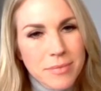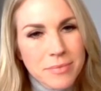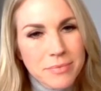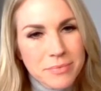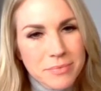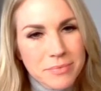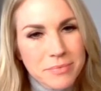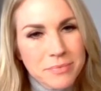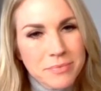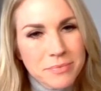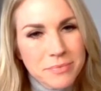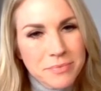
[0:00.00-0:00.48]

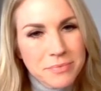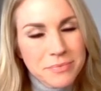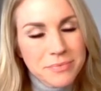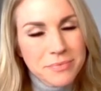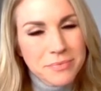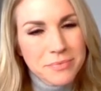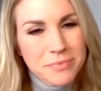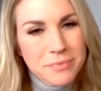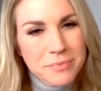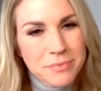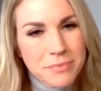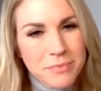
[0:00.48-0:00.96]

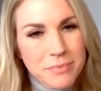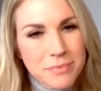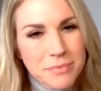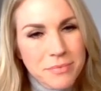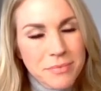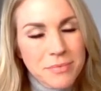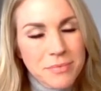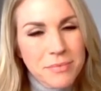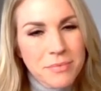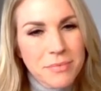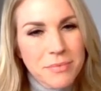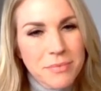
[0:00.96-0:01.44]

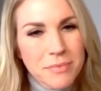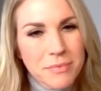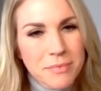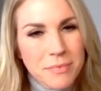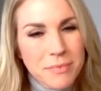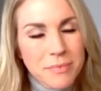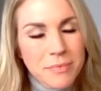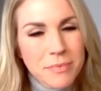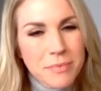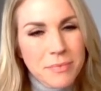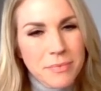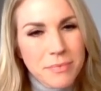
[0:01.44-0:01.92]

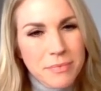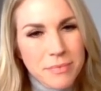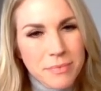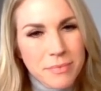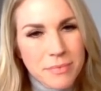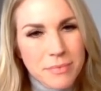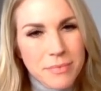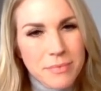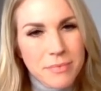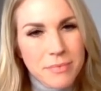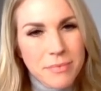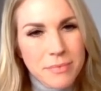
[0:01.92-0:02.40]

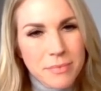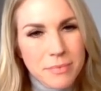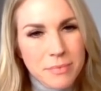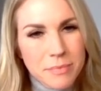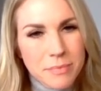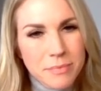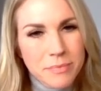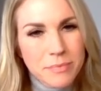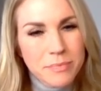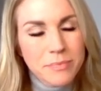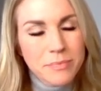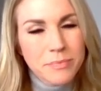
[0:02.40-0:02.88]

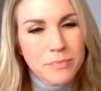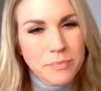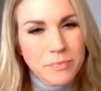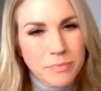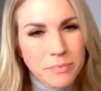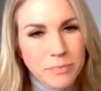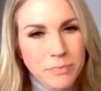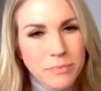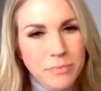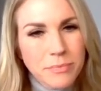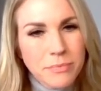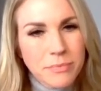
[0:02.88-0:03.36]

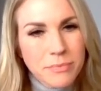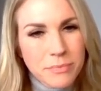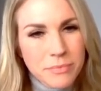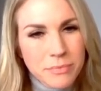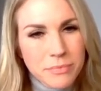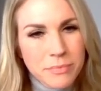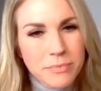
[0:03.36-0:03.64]
No words are spoken by the person on screen.